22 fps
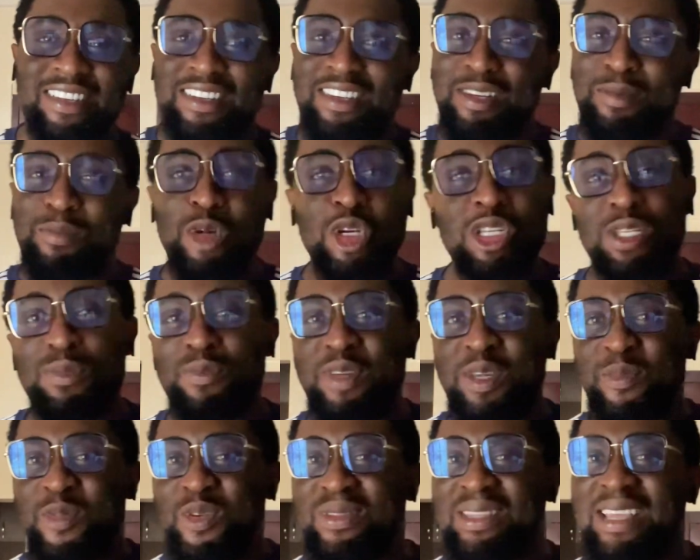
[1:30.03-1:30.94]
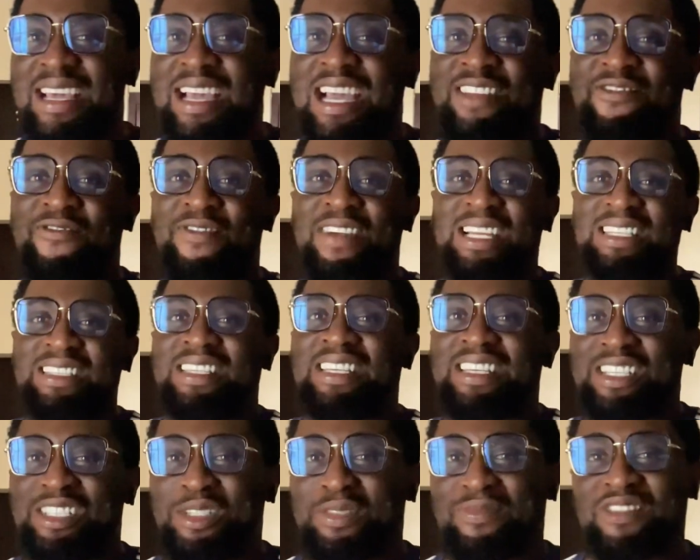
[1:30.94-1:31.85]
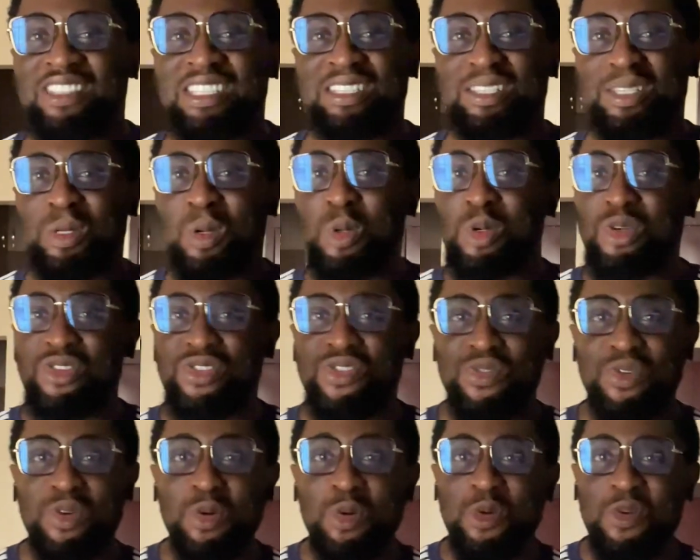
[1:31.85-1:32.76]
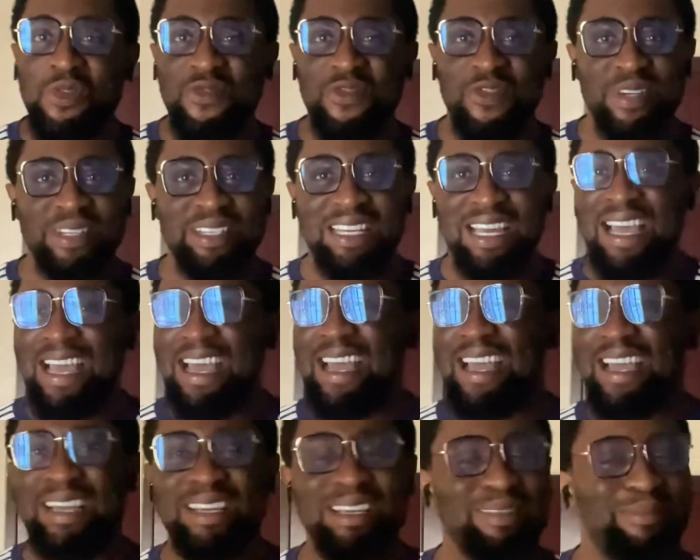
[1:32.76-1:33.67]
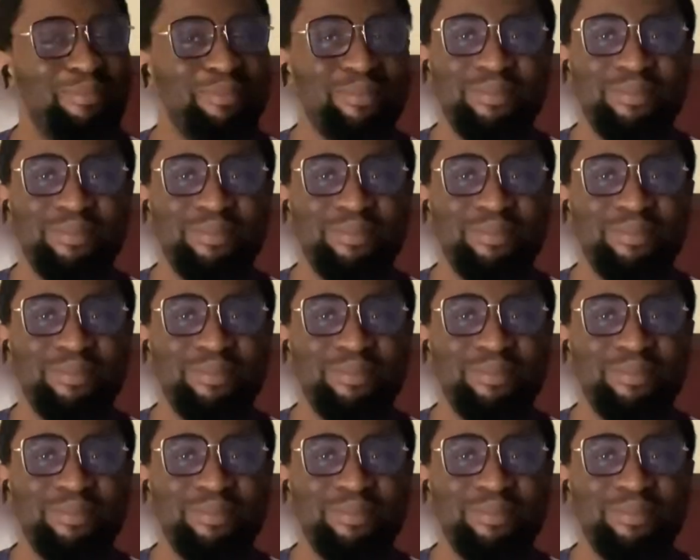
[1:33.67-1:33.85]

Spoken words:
Most people take advantage of this control for their